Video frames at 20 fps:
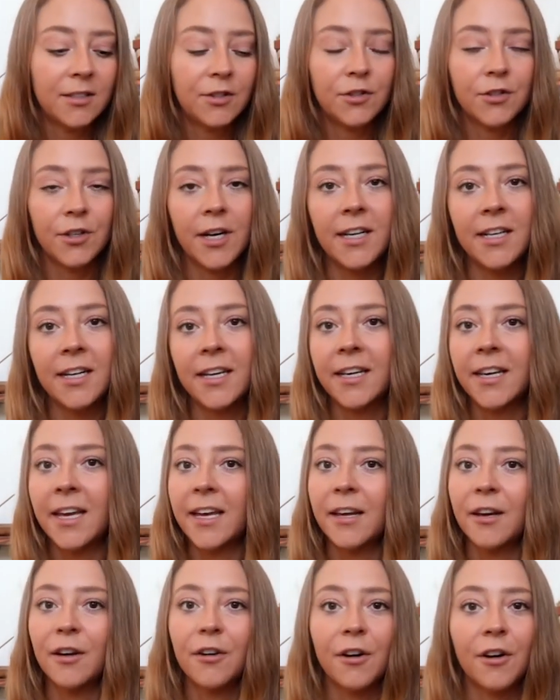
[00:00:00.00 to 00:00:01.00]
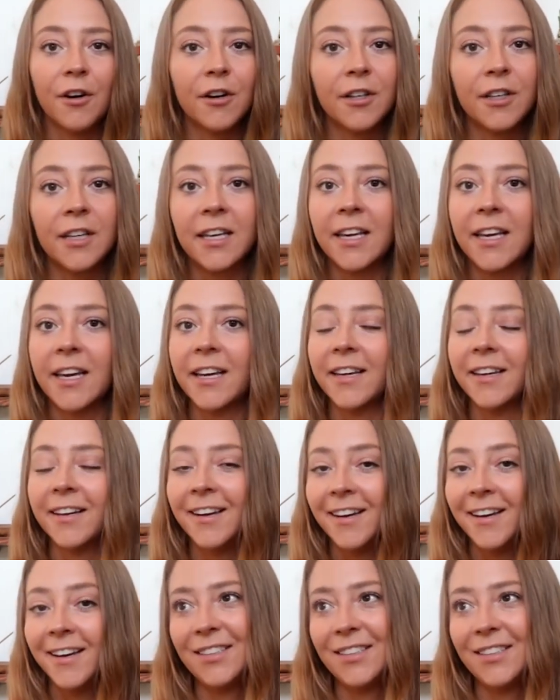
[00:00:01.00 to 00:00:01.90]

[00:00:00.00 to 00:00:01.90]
straightening it, curling it,